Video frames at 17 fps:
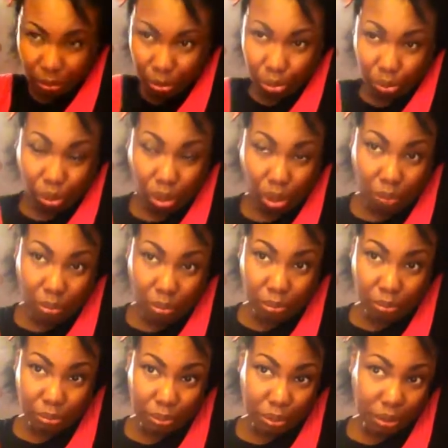
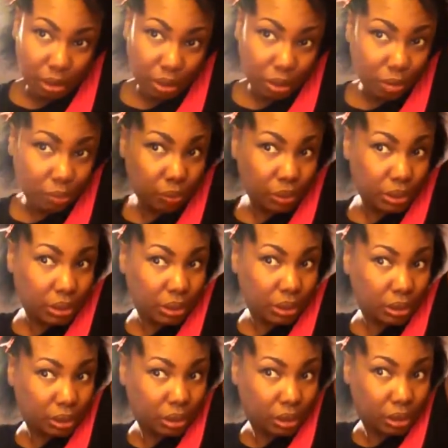problems uh, with
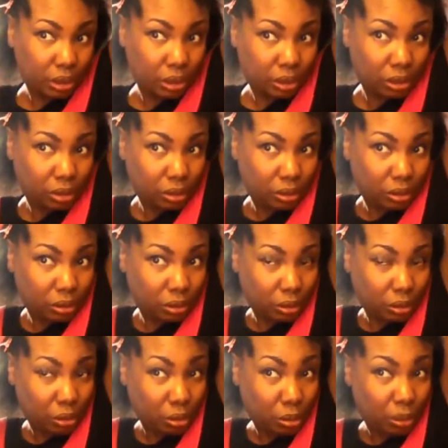
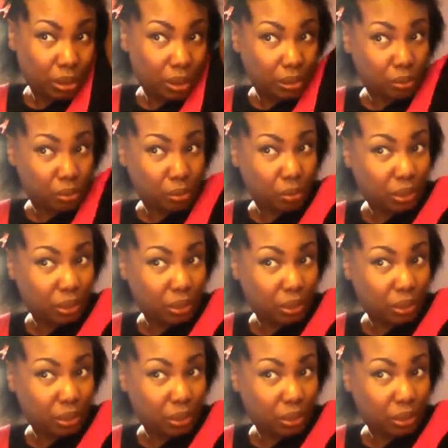combing through